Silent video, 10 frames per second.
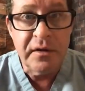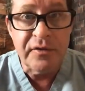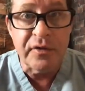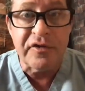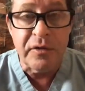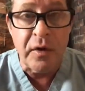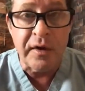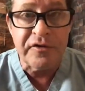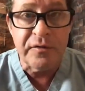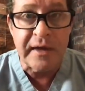There's some
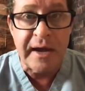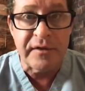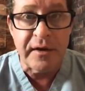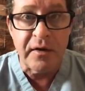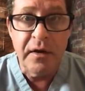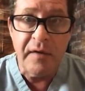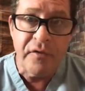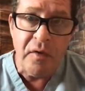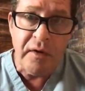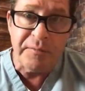lawsuits out there, of
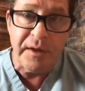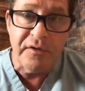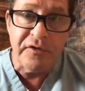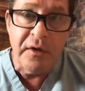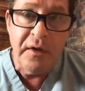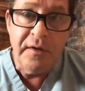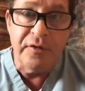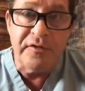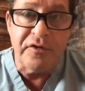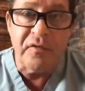course, because they're
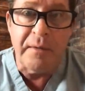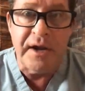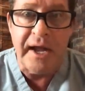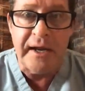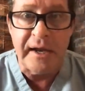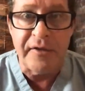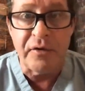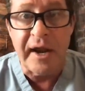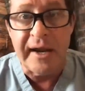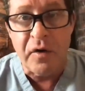discriminating and they're
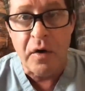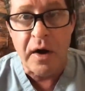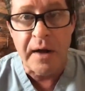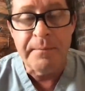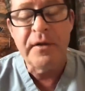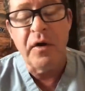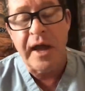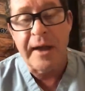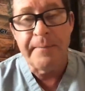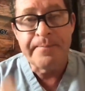getting caught.
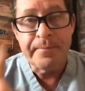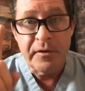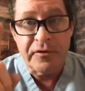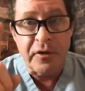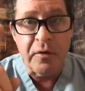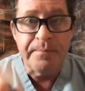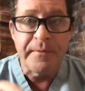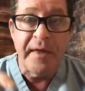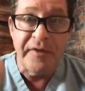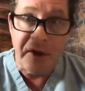Okay. So,
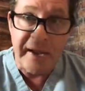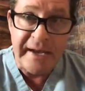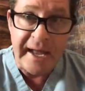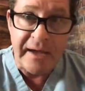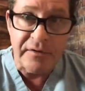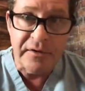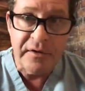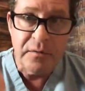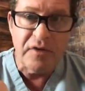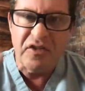and they're getting nailed,
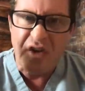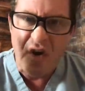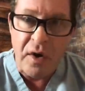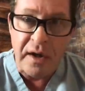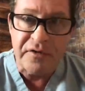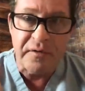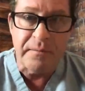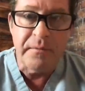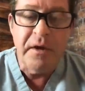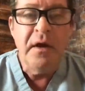which is
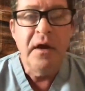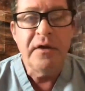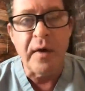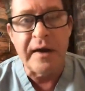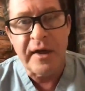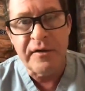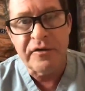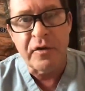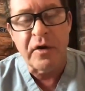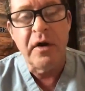awesome. So I say,
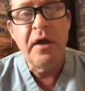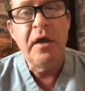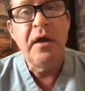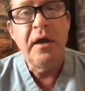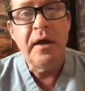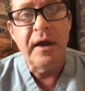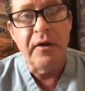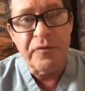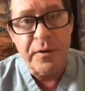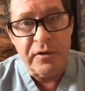sir,
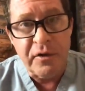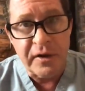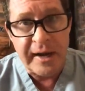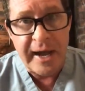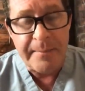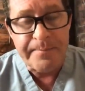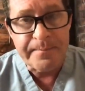here's what you're looking at.